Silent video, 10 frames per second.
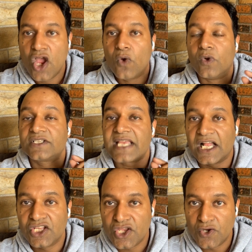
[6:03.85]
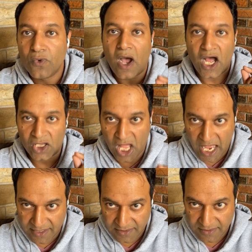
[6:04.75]
Will tell you a
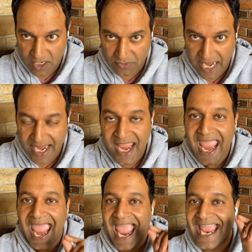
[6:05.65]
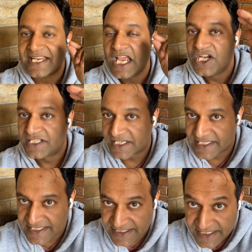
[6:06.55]
lot, okay? And to,
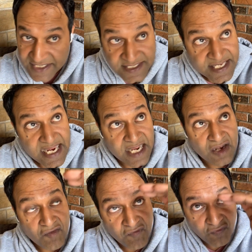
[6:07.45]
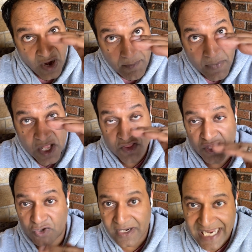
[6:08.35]
to see it from the
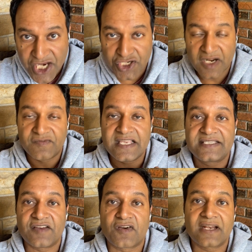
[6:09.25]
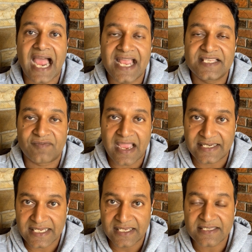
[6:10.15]
gradation of these different kinds of
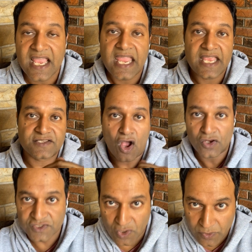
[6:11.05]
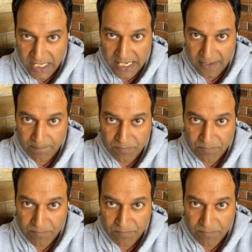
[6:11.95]
ideas is also key.